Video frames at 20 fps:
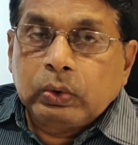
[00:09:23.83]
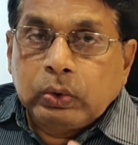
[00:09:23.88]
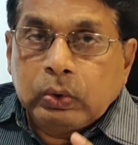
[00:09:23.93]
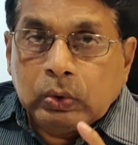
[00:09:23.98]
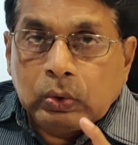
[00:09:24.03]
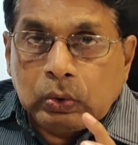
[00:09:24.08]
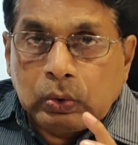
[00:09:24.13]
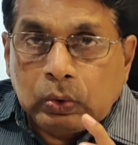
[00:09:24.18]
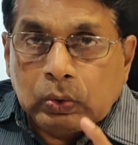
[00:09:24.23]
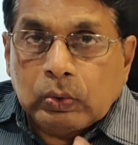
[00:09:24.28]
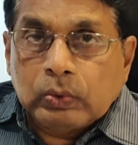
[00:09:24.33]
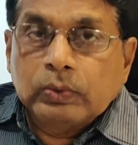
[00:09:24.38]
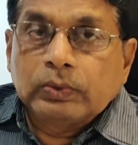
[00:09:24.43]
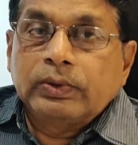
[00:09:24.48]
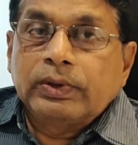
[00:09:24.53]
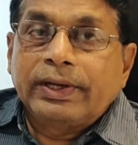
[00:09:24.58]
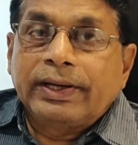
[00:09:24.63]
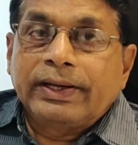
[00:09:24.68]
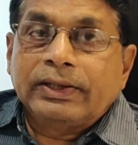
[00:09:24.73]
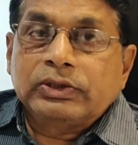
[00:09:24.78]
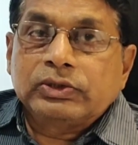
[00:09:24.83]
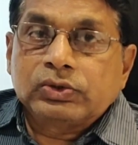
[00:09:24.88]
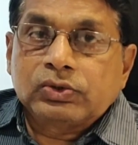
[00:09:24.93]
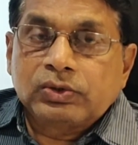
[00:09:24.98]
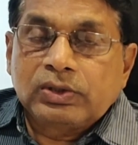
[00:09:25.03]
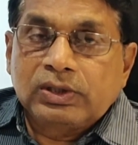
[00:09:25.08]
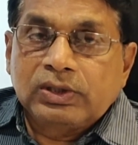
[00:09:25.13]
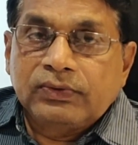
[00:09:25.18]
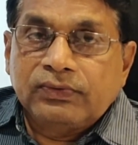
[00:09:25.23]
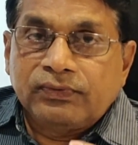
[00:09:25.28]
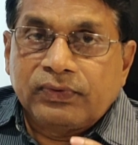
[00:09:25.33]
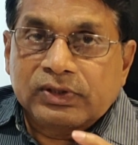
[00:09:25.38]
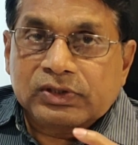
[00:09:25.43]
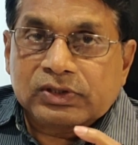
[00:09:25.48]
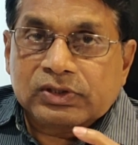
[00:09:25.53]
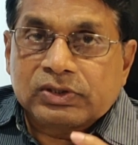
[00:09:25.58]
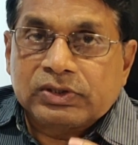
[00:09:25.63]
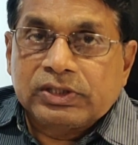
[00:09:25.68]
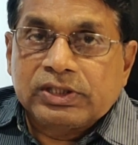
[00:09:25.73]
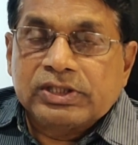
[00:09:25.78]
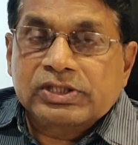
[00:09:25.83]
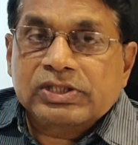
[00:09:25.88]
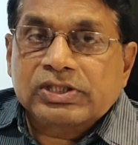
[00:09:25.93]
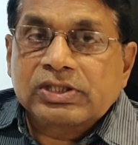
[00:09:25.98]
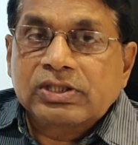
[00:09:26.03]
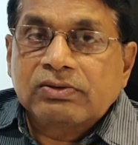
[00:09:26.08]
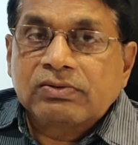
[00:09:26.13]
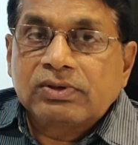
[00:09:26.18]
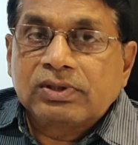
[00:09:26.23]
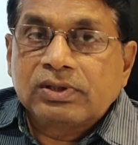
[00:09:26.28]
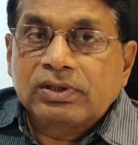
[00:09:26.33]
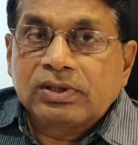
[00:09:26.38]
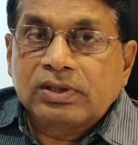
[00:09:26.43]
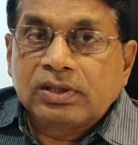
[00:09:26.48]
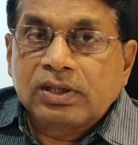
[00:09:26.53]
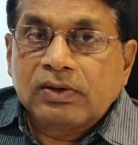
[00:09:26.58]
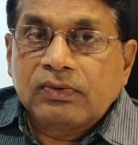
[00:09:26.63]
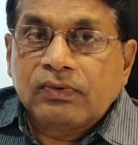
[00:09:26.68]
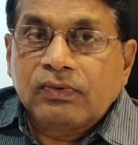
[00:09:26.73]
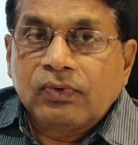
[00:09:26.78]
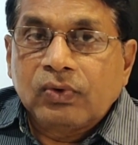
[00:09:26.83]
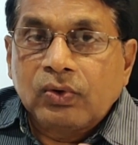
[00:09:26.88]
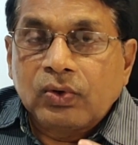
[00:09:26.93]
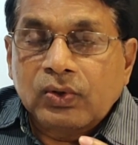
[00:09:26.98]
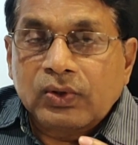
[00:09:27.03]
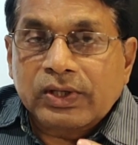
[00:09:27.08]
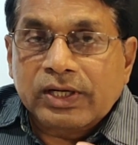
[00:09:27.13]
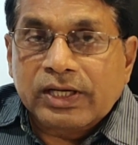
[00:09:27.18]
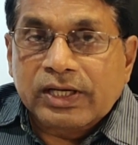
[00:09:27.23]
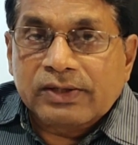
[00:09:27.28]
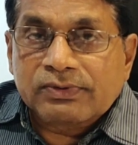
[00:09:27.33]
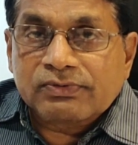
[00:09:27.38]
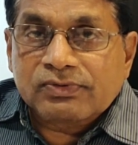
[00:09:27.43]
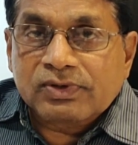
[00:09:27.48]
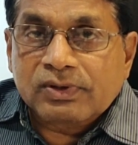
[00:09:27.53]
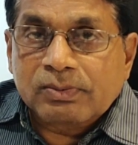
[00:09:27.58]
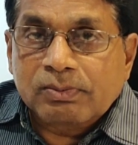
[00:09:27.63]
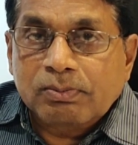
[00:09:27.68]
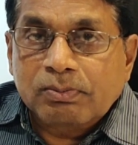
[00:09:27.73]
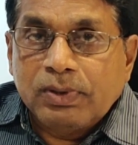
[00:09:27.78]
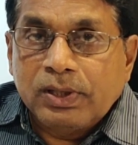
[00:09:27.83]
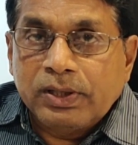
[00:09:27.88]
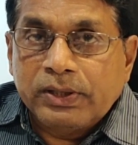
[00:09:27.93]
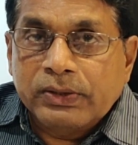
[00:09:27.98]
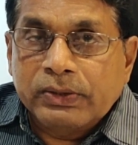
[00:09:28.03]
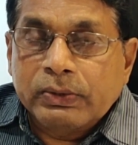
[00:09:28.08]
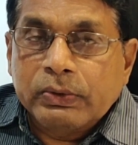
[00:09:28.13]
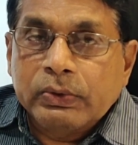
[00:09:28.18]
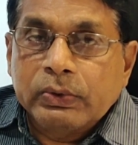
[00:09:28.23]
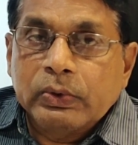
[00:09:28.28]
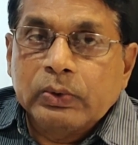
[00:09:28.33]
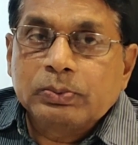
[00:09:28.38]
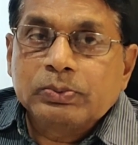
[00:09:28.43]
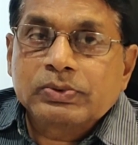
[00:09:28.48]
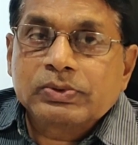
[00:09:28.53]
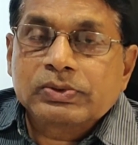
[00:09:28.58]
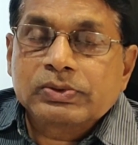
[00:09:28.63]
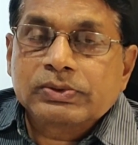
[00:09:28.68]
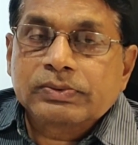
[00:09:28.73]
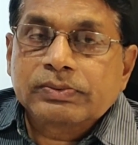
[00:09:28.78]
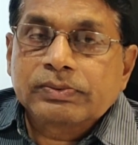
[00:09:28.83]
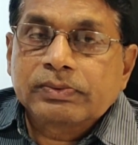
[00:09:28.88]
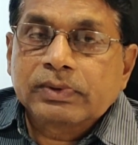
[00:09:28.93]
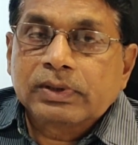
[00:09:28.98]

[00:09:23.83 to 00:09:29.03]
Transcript: who actually first discovered the four types of blood groups,